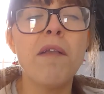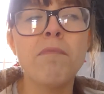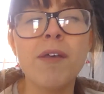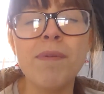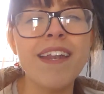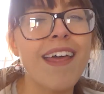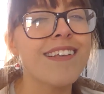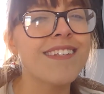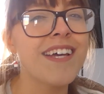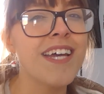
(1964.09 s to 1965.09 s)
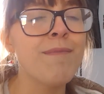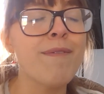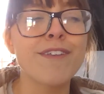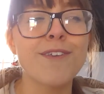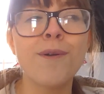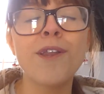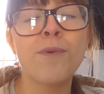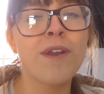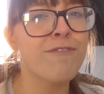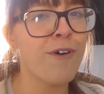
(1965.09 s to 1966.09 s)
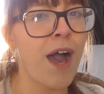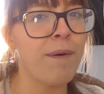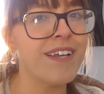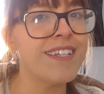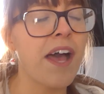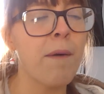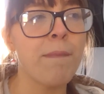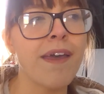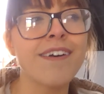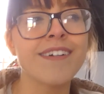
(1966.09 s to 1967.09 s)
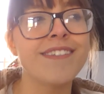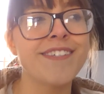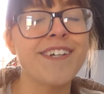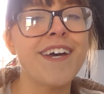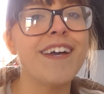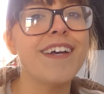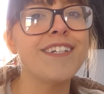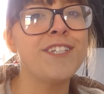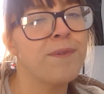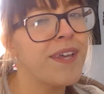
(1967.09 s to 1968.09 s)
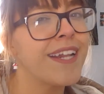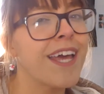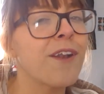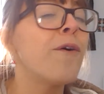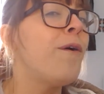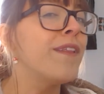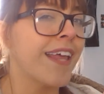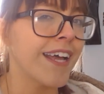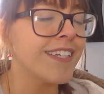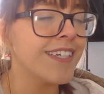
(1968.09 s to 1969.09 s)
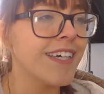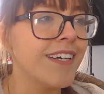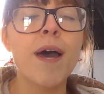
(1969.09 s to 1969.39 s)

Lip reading: And maybe next time, if it's only 24 hours, I might consider doing like an all-nighter.